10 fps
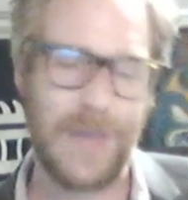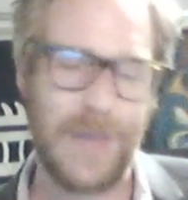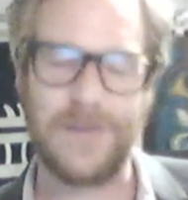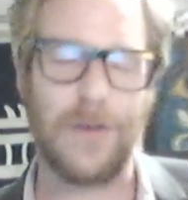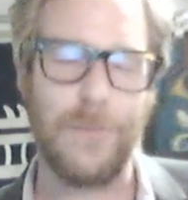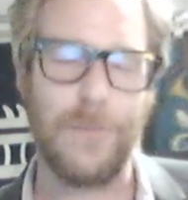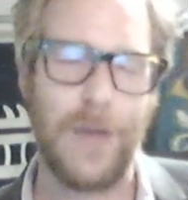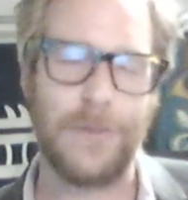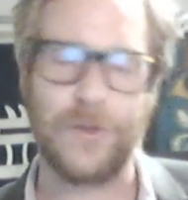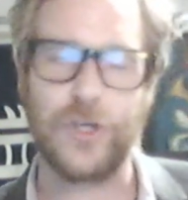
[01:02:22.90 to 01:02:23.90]
basically
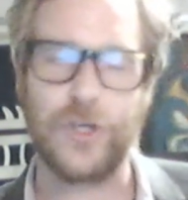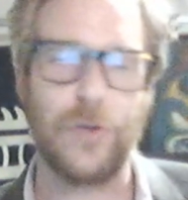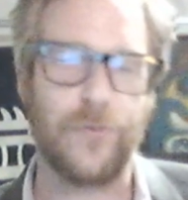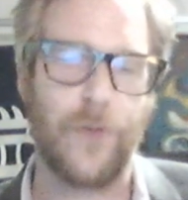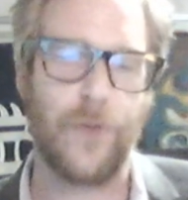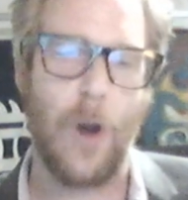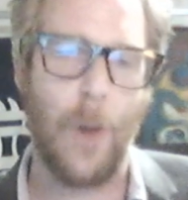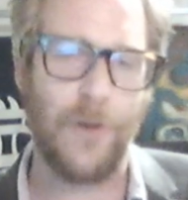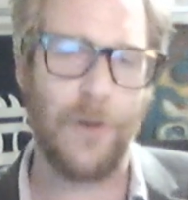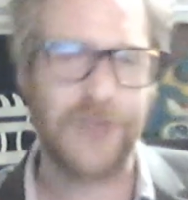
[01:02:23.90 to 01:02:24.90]
blaming the Jews
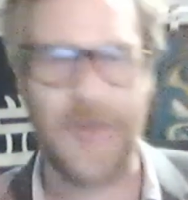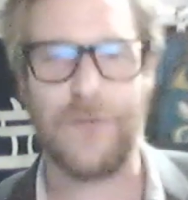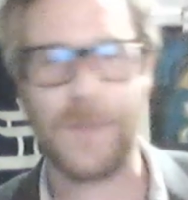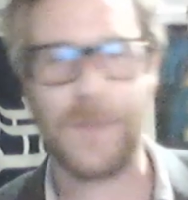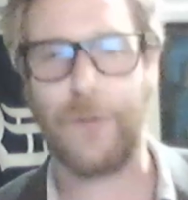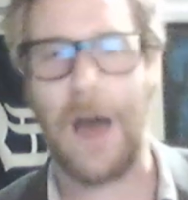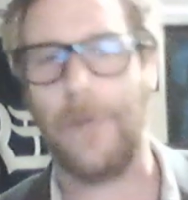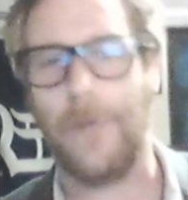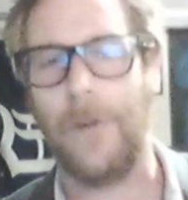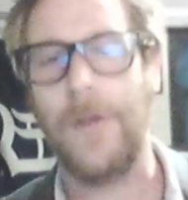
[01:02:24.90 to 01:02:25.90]
for almost every
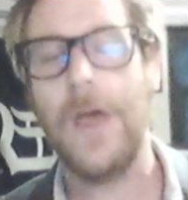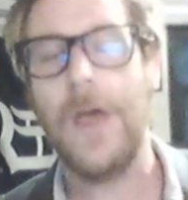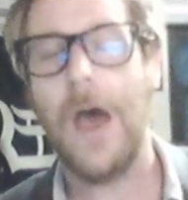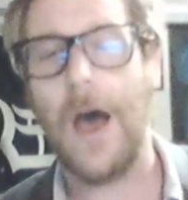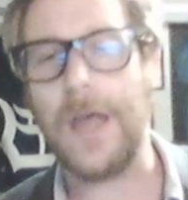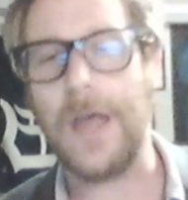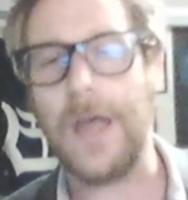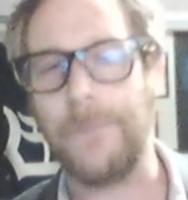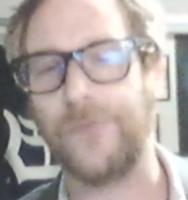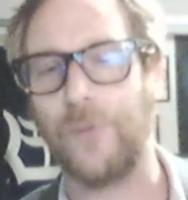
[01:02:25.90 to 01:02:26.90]
problem
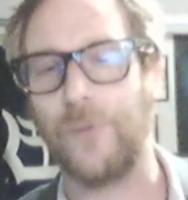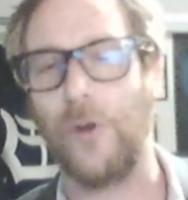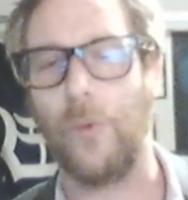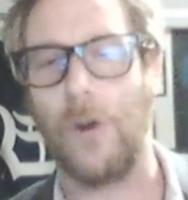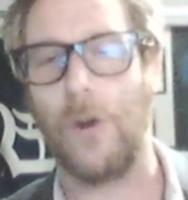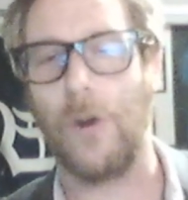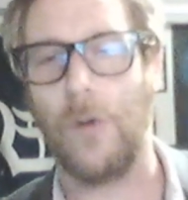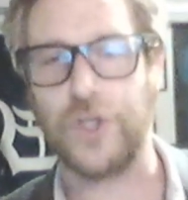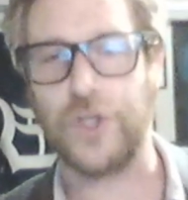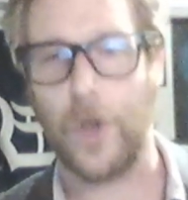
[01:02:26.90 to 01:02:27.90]
in post-World
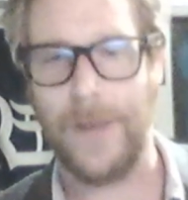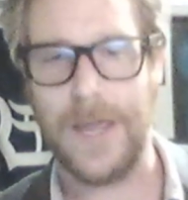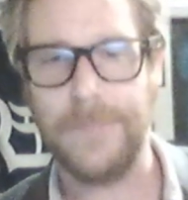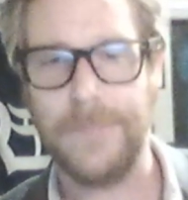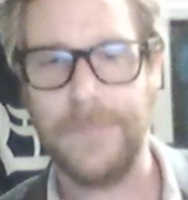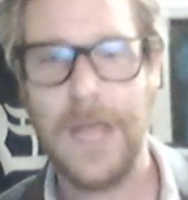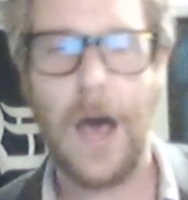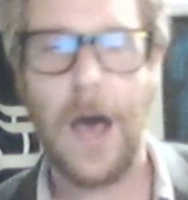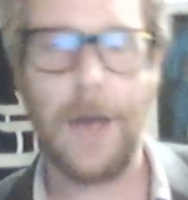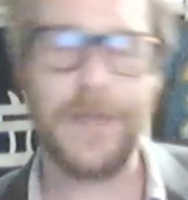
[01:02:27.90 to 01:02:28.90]
War I Germany.
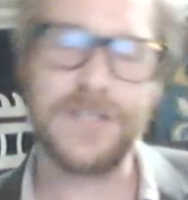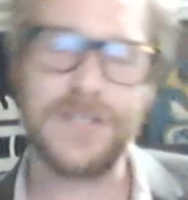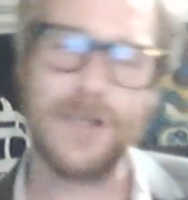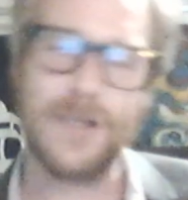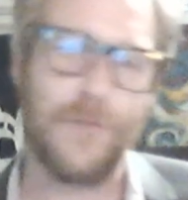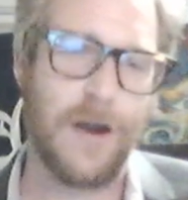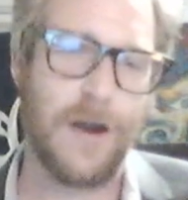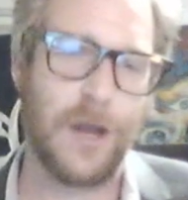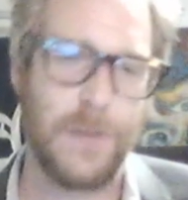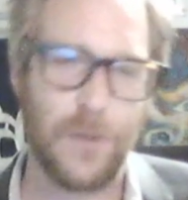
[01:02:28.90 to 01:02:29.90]
And so
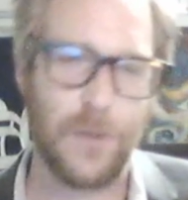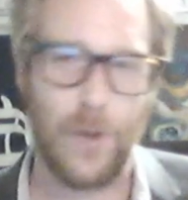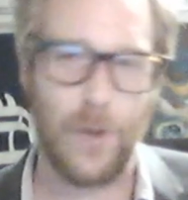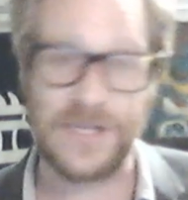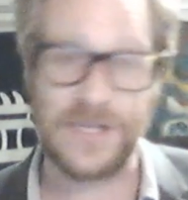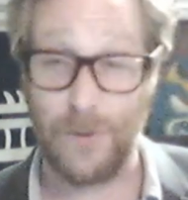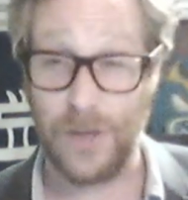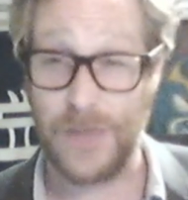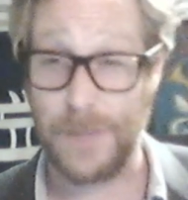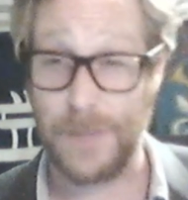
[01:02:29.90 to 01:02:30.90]
they're going to be the ones that
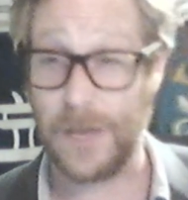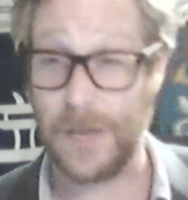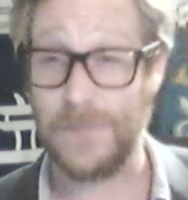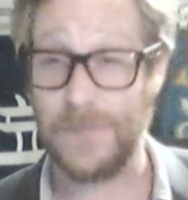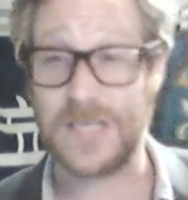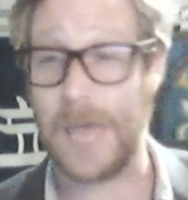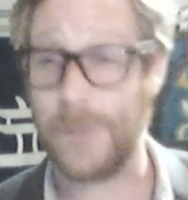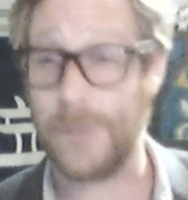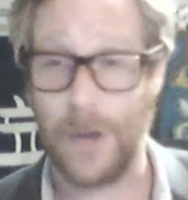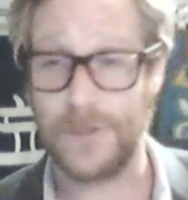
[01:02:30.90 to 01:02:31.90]
really, they become the
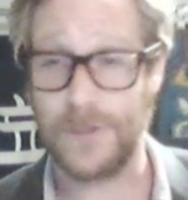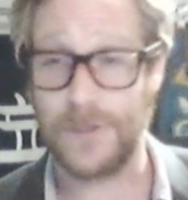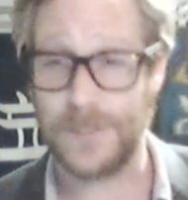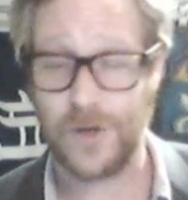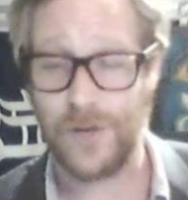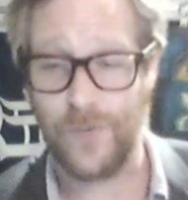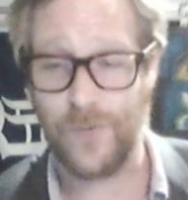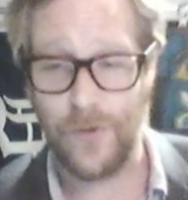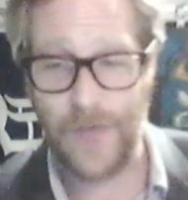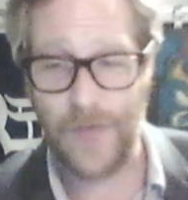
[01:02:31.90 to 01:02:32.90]
scapegoats. I'm sure
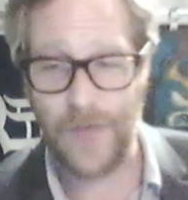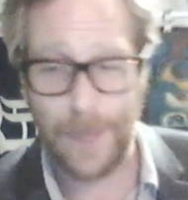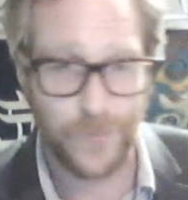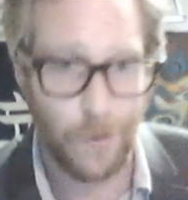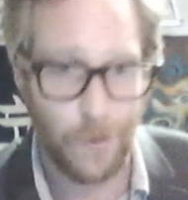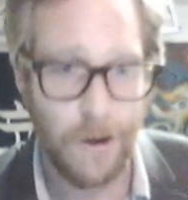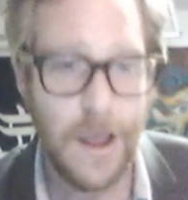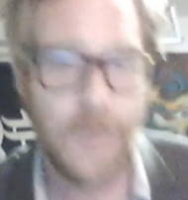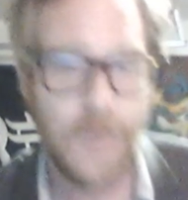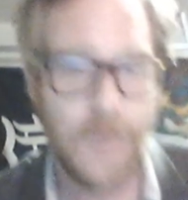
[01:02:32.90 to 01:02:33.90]
you've heard that
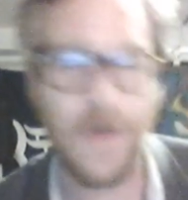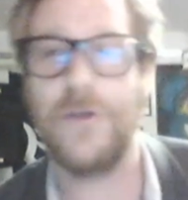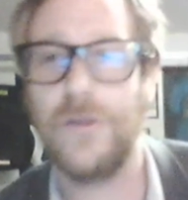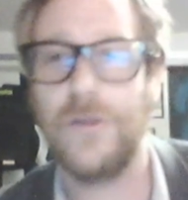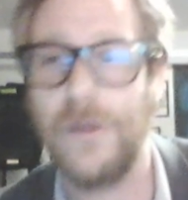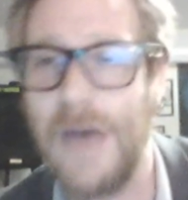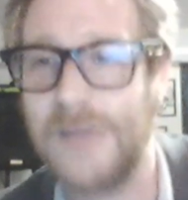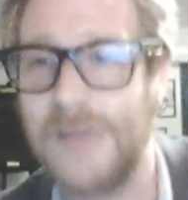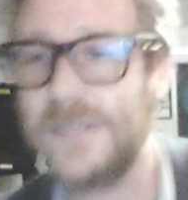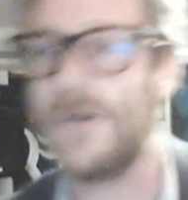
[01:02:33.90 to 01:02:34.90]
before, that the
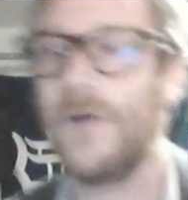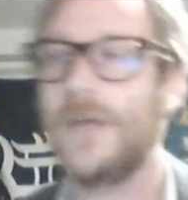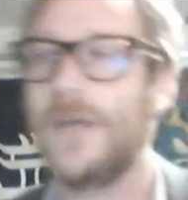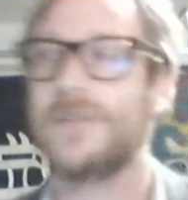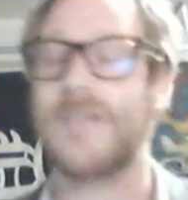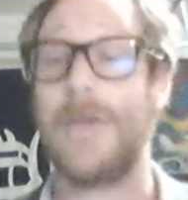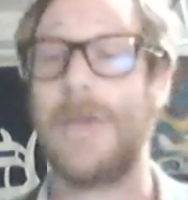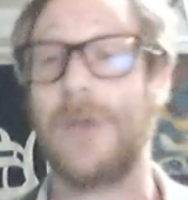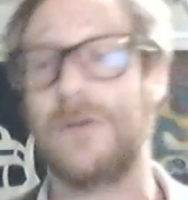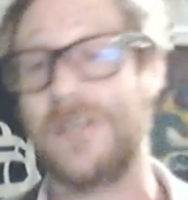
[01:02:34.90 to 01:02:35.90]
Nazis are looking to
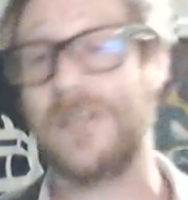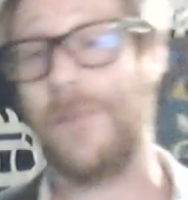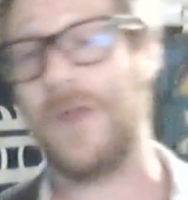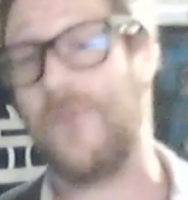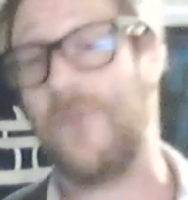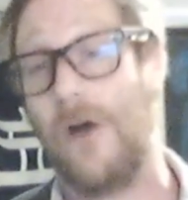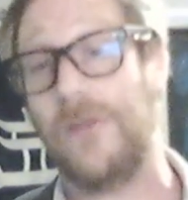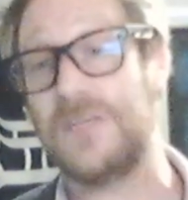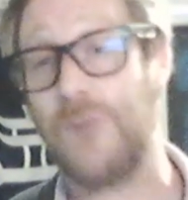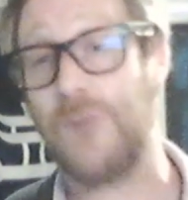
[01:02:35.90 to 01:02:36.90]
scapegoat somebody for
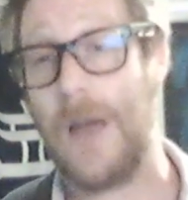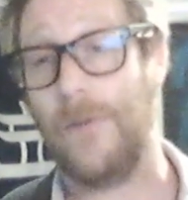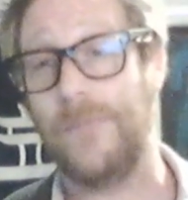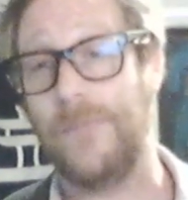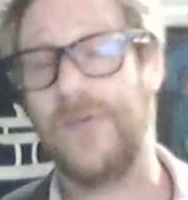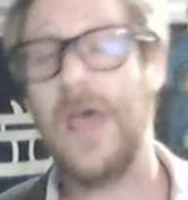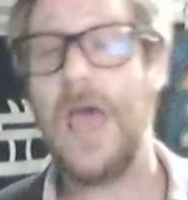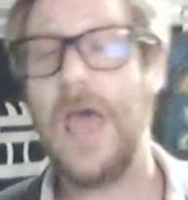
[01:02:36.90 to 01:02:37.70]
all these problems,